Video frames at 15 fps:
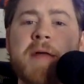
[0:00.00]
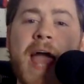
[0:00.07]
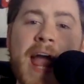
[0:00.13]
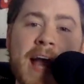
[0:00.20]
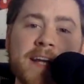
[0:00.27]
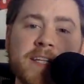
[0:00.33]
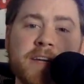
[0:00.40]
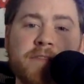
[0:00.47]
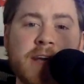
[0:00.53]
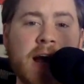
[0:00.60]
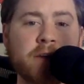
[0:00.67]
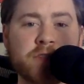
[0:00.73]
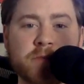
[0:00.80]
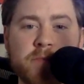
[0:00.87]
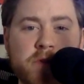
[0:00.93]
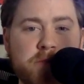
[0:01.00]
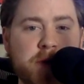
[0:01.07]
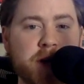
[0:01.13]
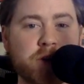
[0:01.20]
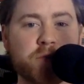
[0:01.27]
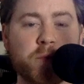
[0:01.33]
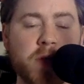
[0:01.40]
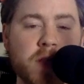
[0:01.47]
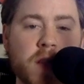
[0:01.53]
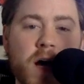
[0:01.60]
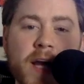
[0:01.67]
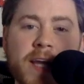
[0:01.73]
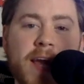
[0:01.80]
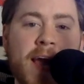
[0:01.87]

and giving out some of the picks we like